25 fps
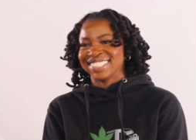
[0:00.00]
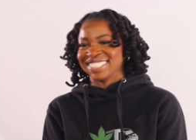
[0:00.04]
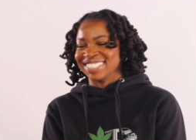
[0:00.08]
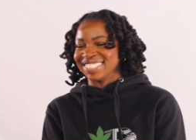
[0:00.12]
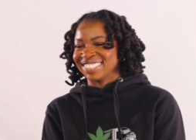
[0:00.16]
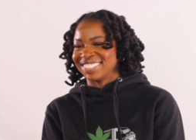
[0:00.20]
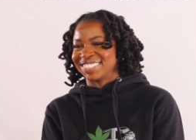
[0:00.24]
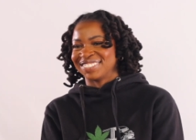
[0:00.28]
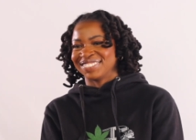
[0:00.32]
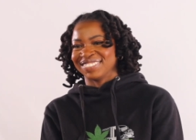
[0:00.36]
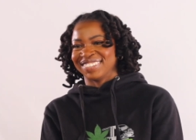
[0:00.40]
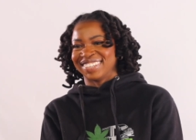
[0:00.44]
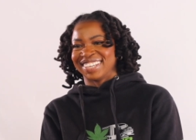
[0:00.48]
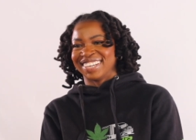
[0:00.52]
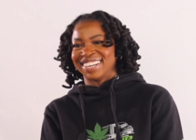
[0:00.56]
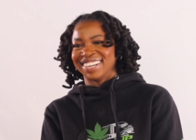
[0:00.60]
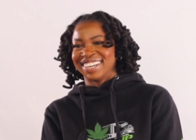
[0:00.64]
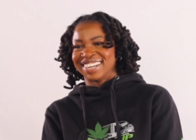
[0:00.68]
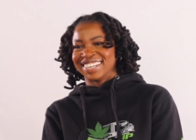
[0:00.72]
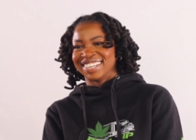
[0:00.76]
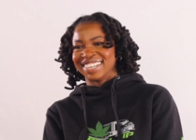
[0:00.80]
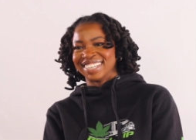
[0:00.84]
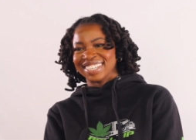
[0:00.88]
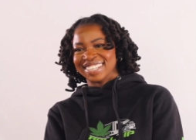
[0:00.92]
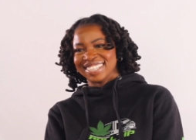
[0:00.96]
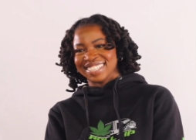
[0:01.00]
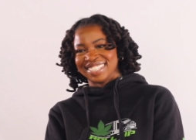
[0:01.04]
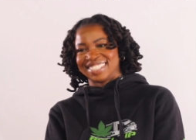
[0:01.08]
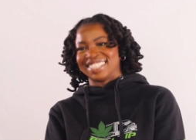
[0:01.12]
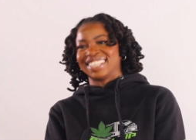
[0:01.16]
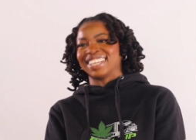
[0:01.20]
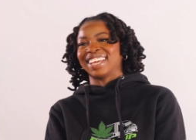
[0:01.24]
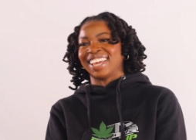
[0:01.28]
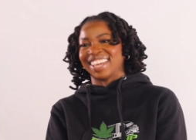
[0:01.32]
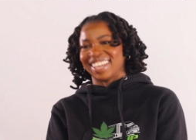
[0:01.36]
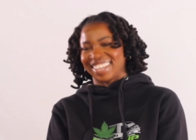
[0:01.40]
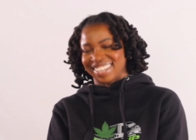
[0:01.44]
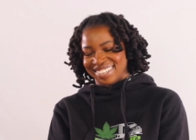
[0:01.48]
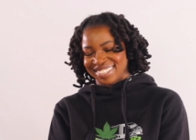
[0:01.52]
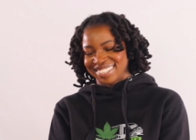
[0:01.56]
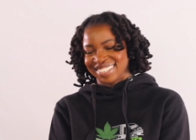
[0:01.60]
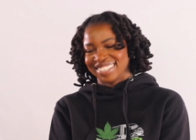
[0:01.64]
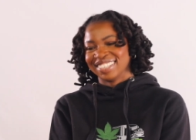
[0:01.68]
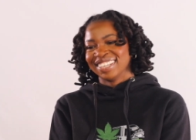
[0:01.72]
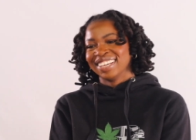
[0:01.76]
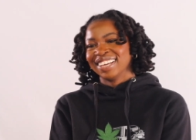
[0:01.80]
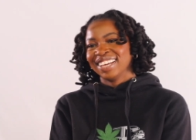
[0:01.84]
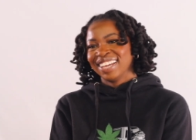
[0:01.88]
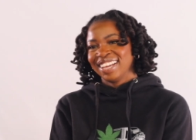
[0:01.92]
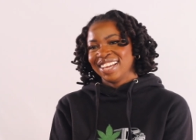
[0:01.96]
to yeah.
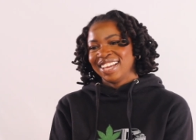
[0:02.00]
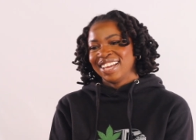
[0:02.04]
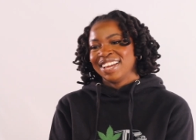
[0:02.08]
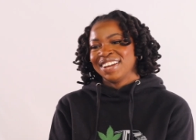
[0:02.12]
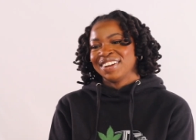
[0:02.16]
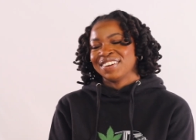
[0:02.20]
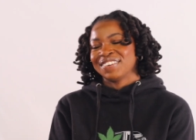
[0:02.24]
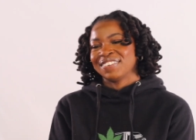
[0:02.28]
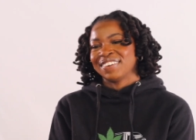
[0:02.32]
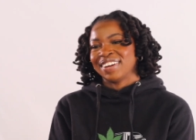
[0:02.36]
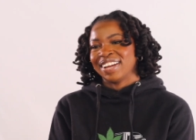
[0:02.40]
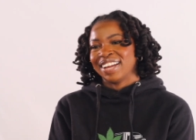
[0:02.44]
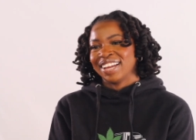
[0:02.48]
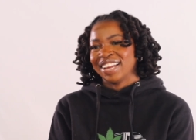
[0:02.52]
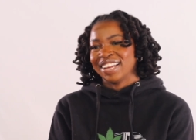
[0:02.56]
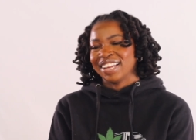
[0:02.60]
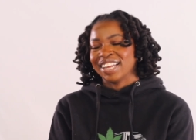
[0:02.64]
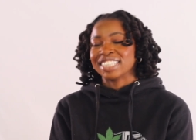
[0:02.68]
Right.